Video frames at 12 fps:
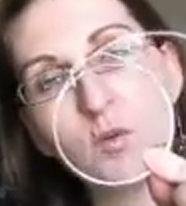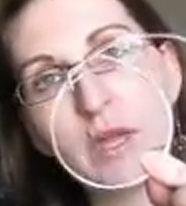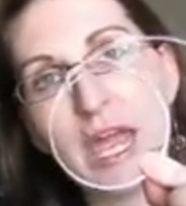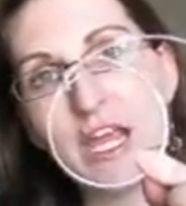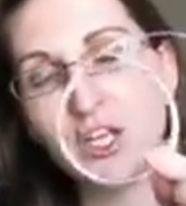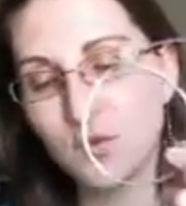
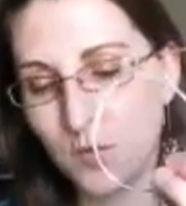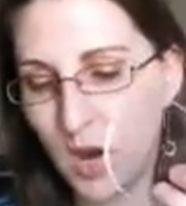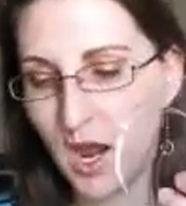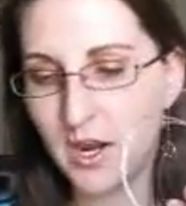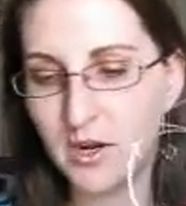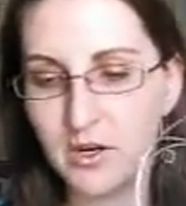gauge
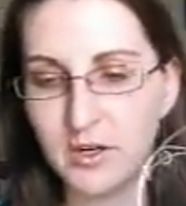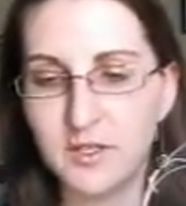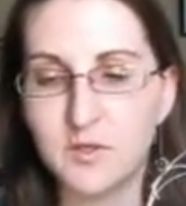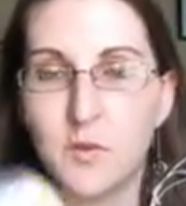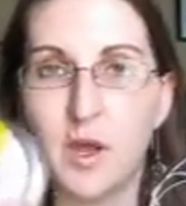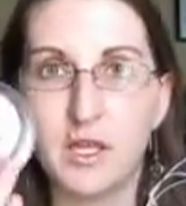wire
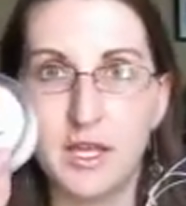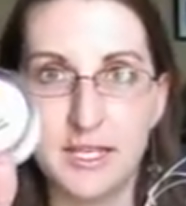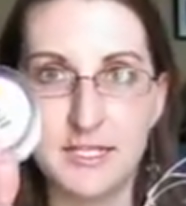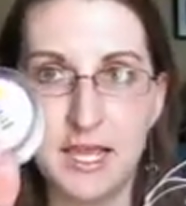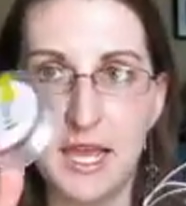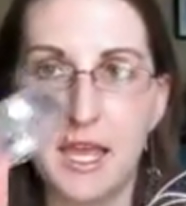as well
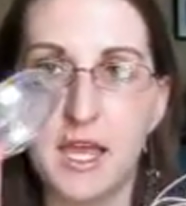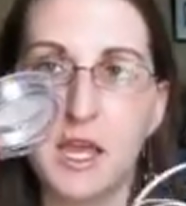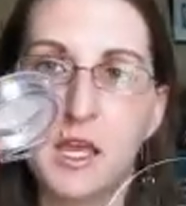as a